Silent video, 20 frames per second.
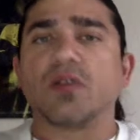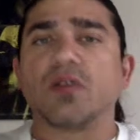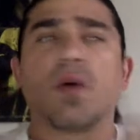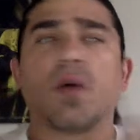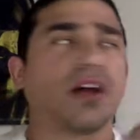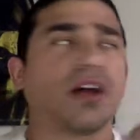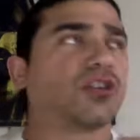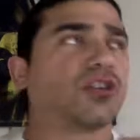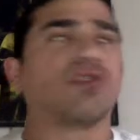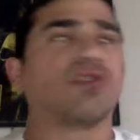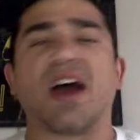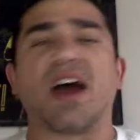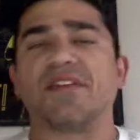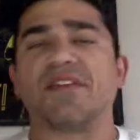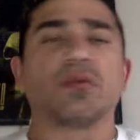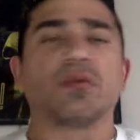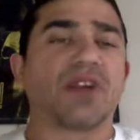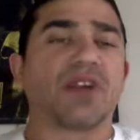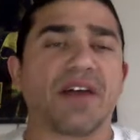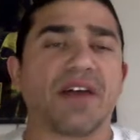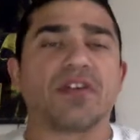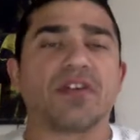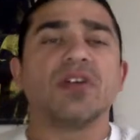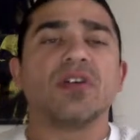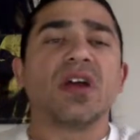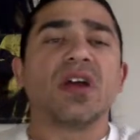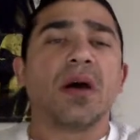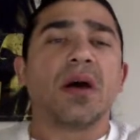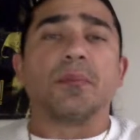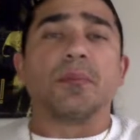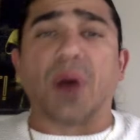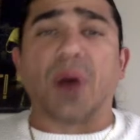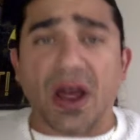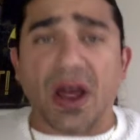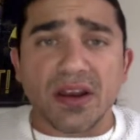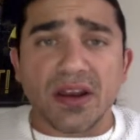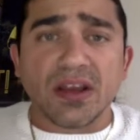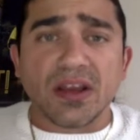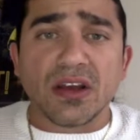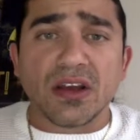while you're driving, whatever.
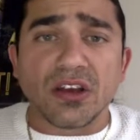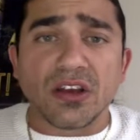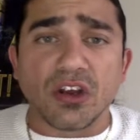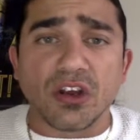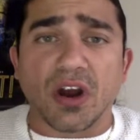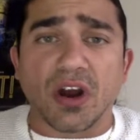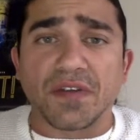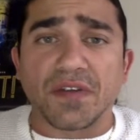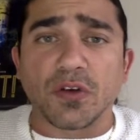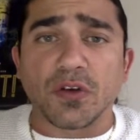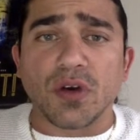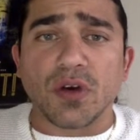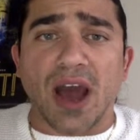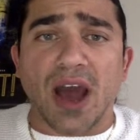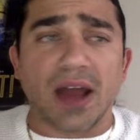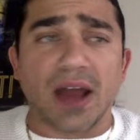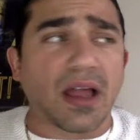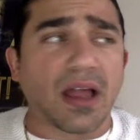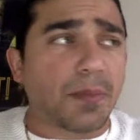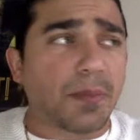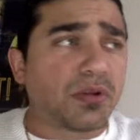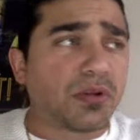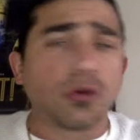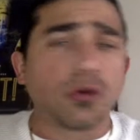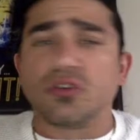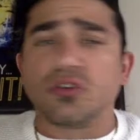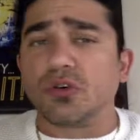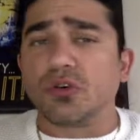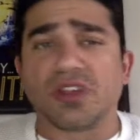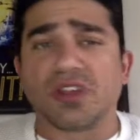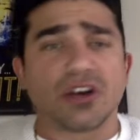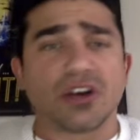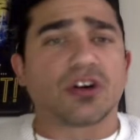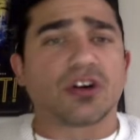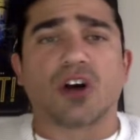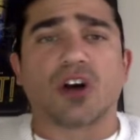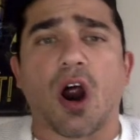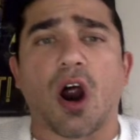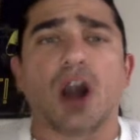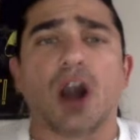But, you know, if you got a Bluetooth in your
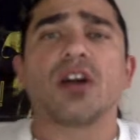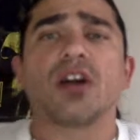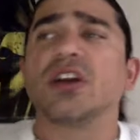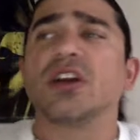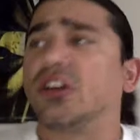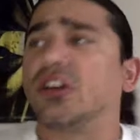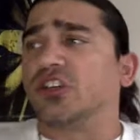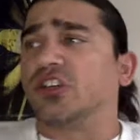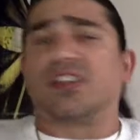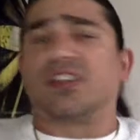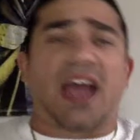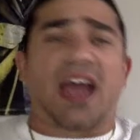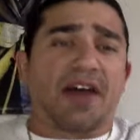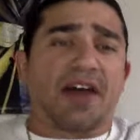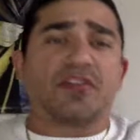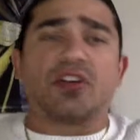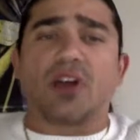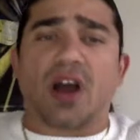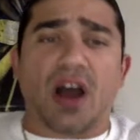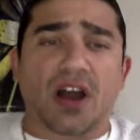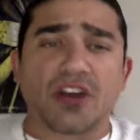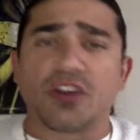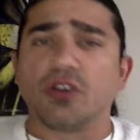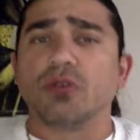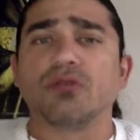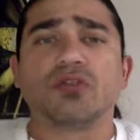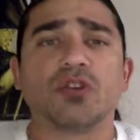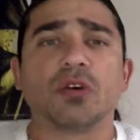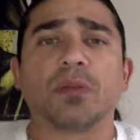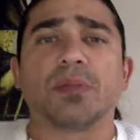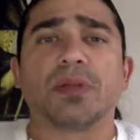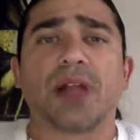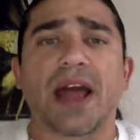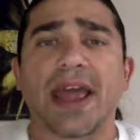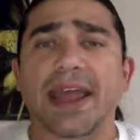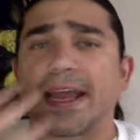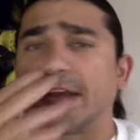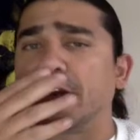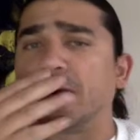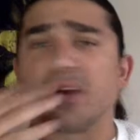car, just have uh, YouTube
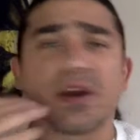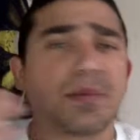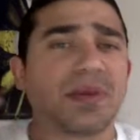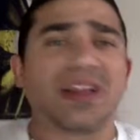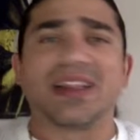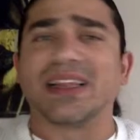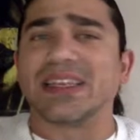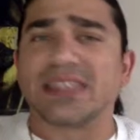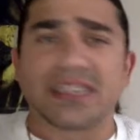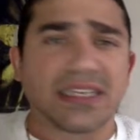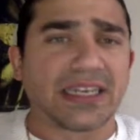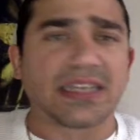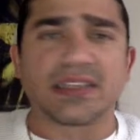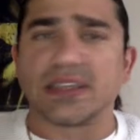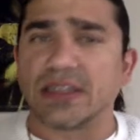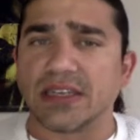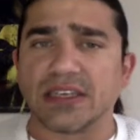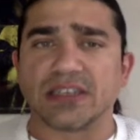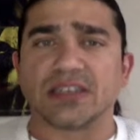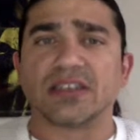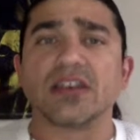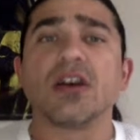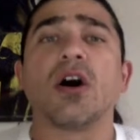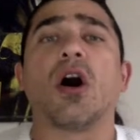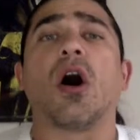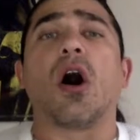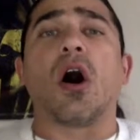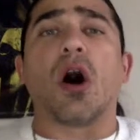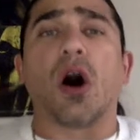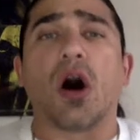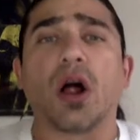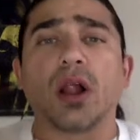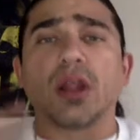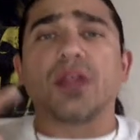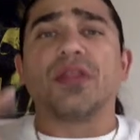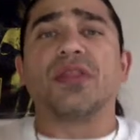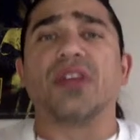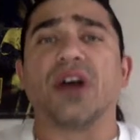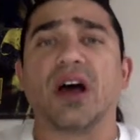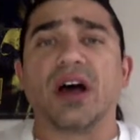playing and you could be listening to this all
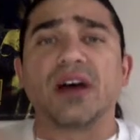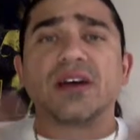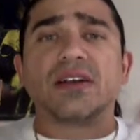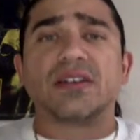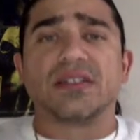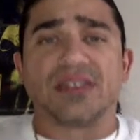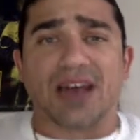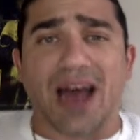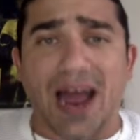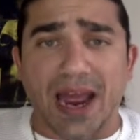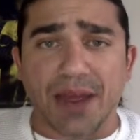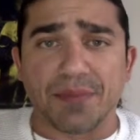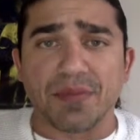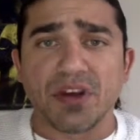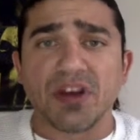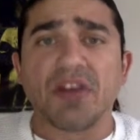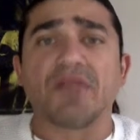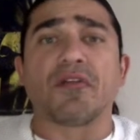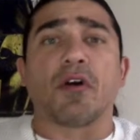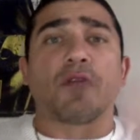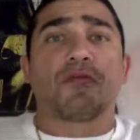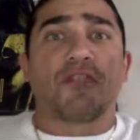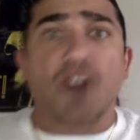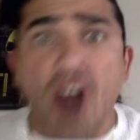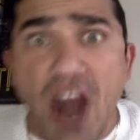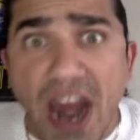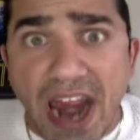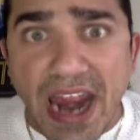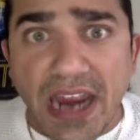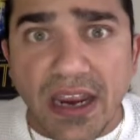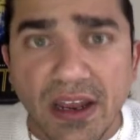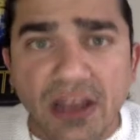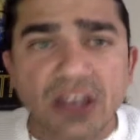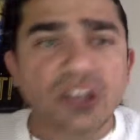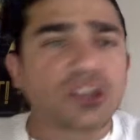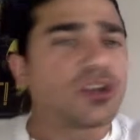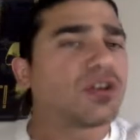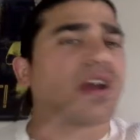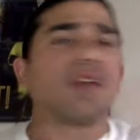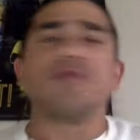the time for free.
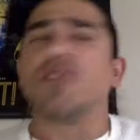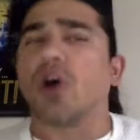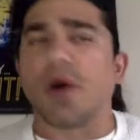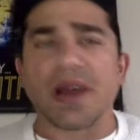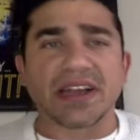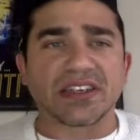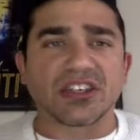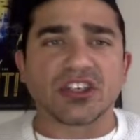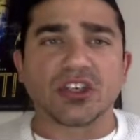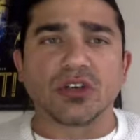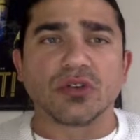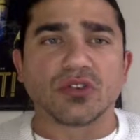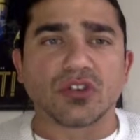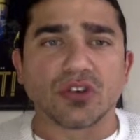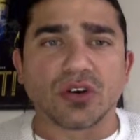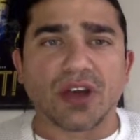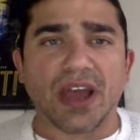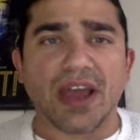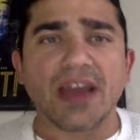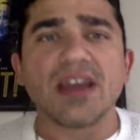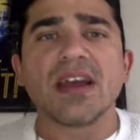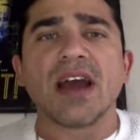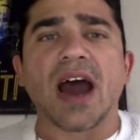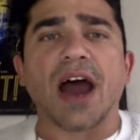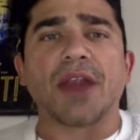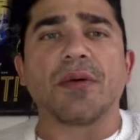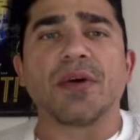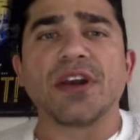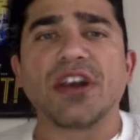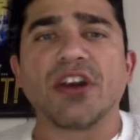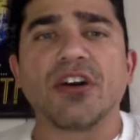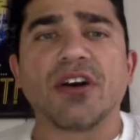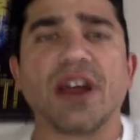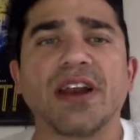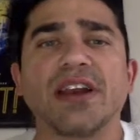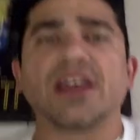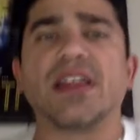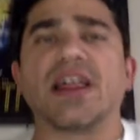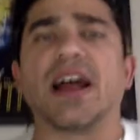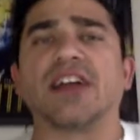So you have no excuse, okay? I don't want to hear
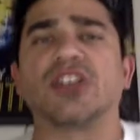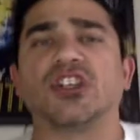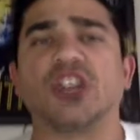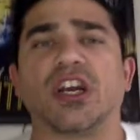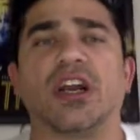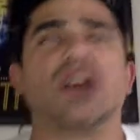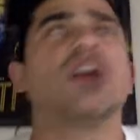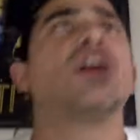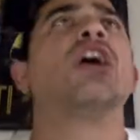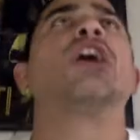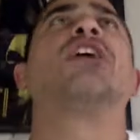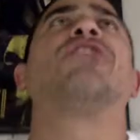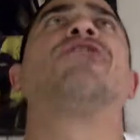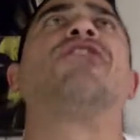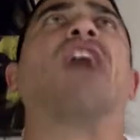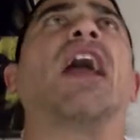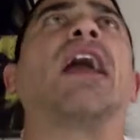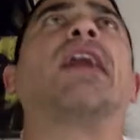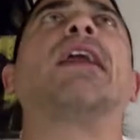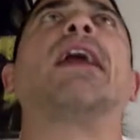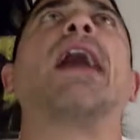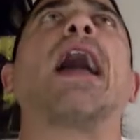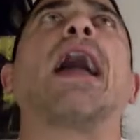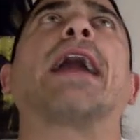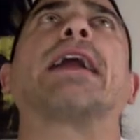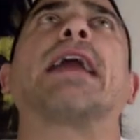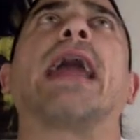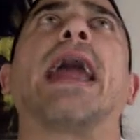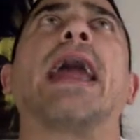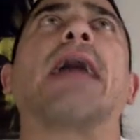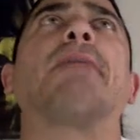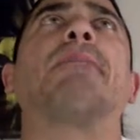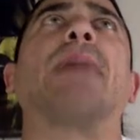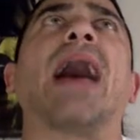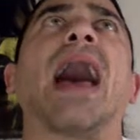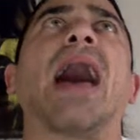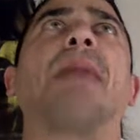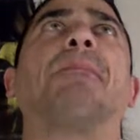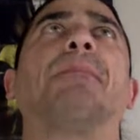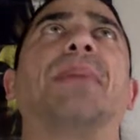any of that shit. Zady, I can't
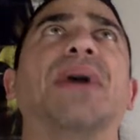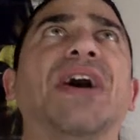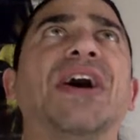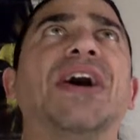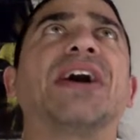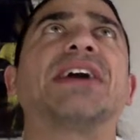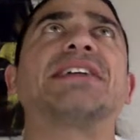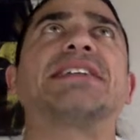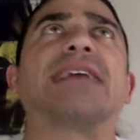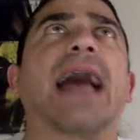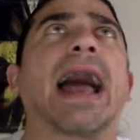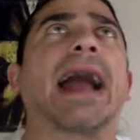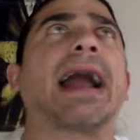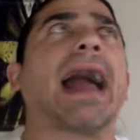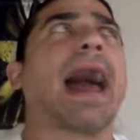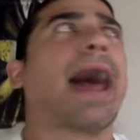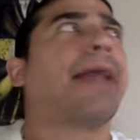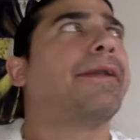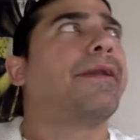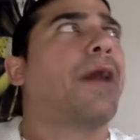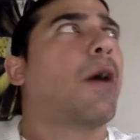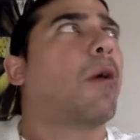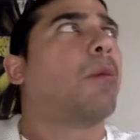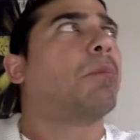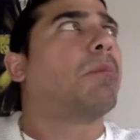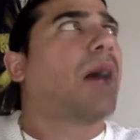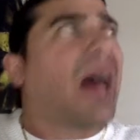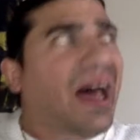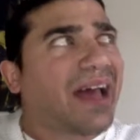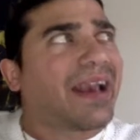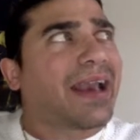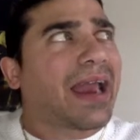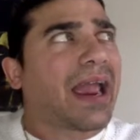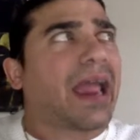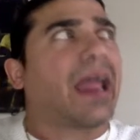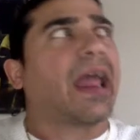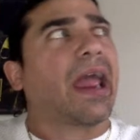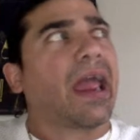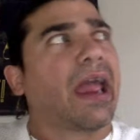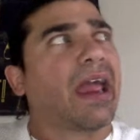buy books. I got no
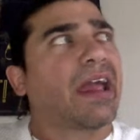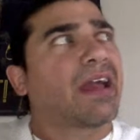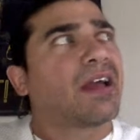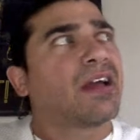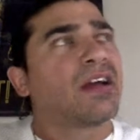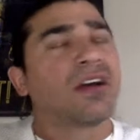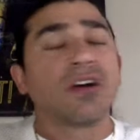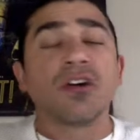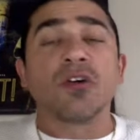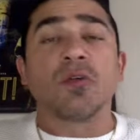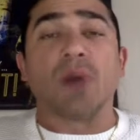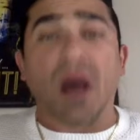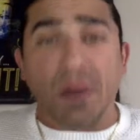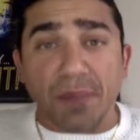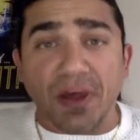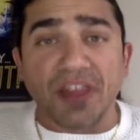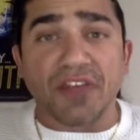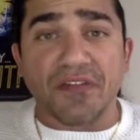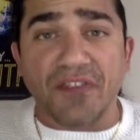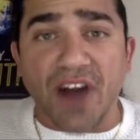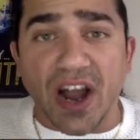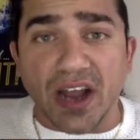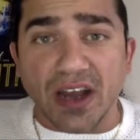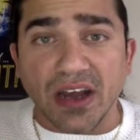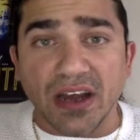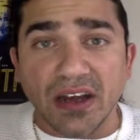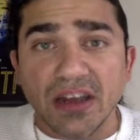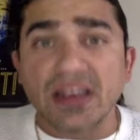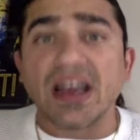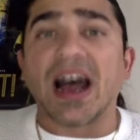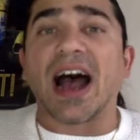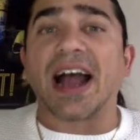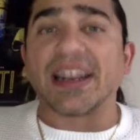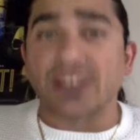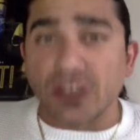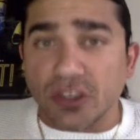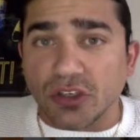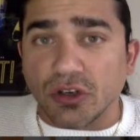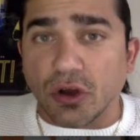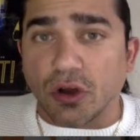money. Well, motherfucker, I
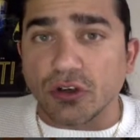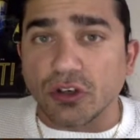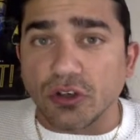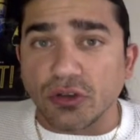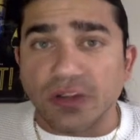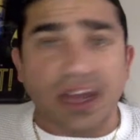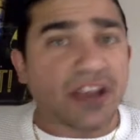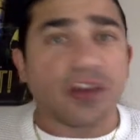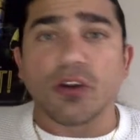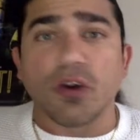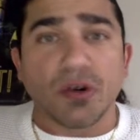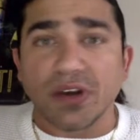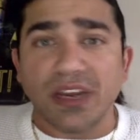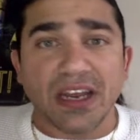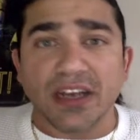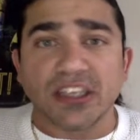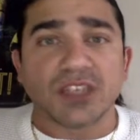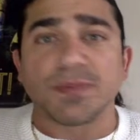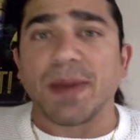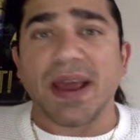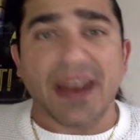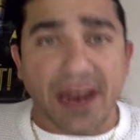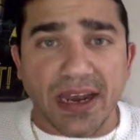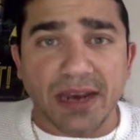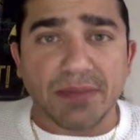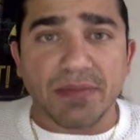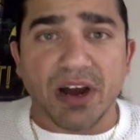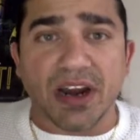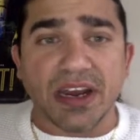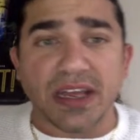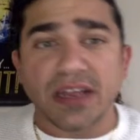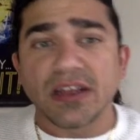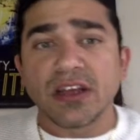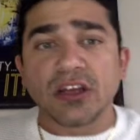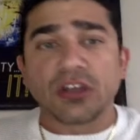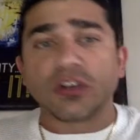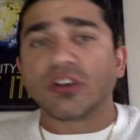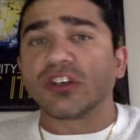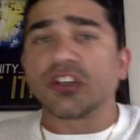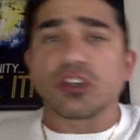just told you that you don't need to spend any money.
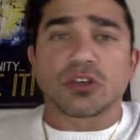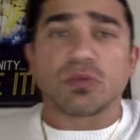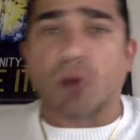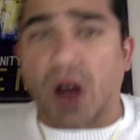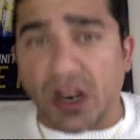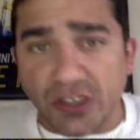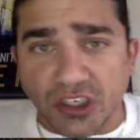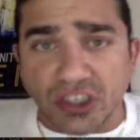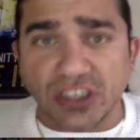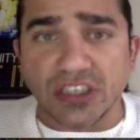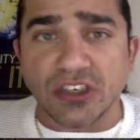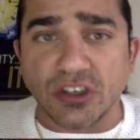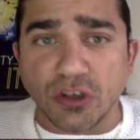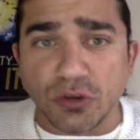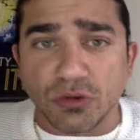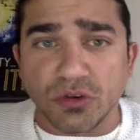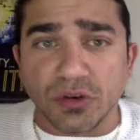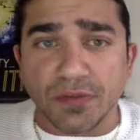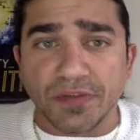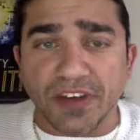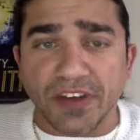You can just watch these YouTube